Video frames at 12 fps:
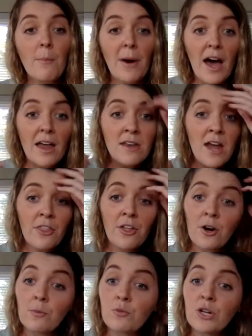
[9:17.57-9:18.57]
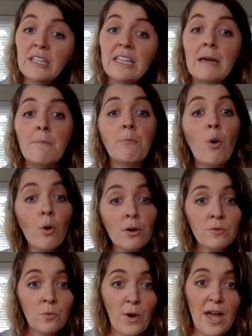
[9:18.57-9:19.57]
But another really
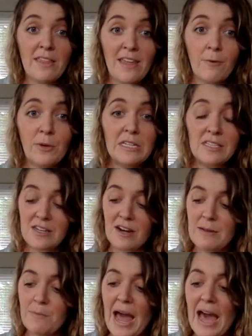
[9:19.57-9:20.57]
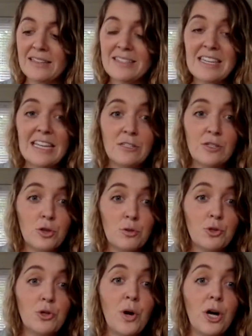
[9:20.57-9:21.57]
important way that we study bats is
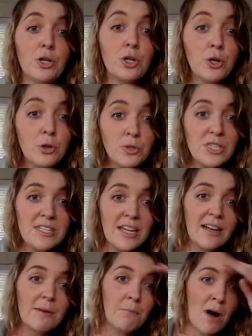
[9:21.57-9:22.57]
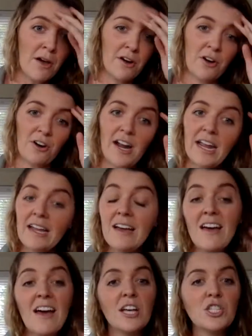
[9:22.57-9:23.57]
through acoustic monitoring.
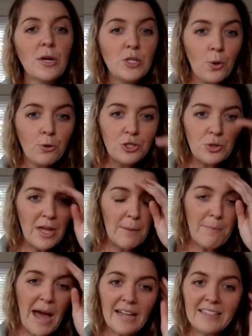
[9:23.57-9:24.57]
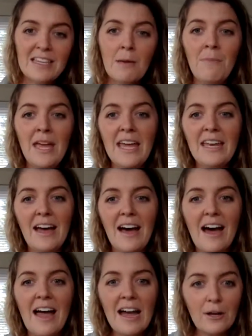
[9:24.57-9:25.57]
So I told you that bats emit
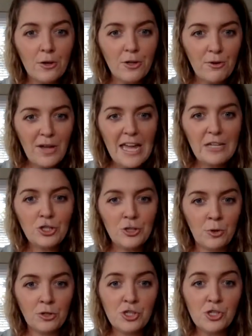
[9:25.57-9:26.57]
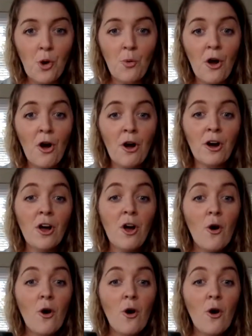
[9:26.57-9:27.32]
echolocation or sonar.